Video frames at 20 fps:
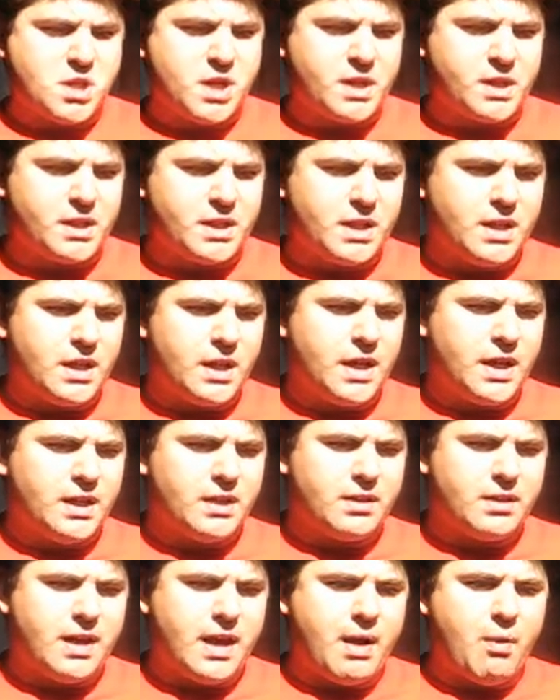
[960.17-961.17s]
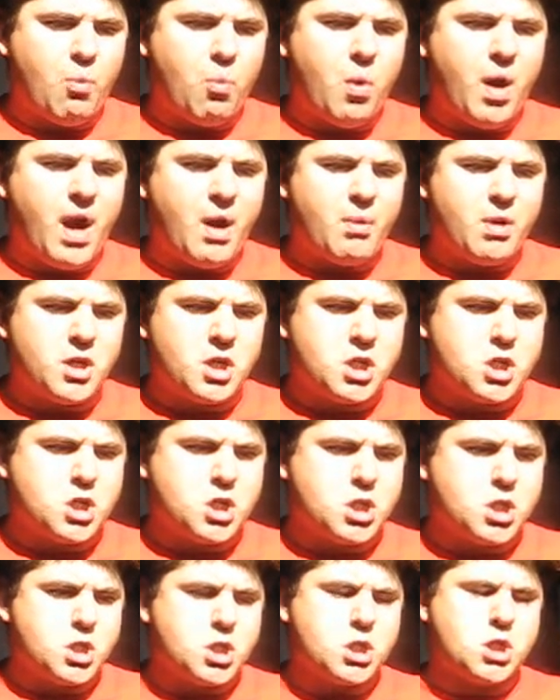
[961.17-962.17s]
it in a way which is
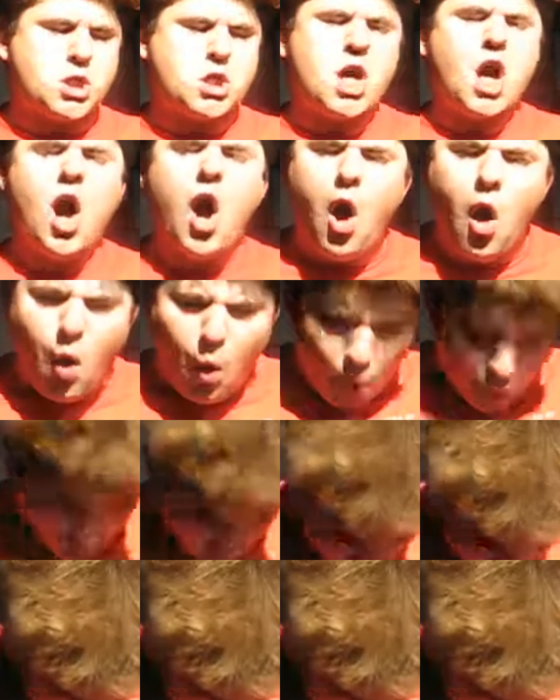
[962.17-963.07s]
so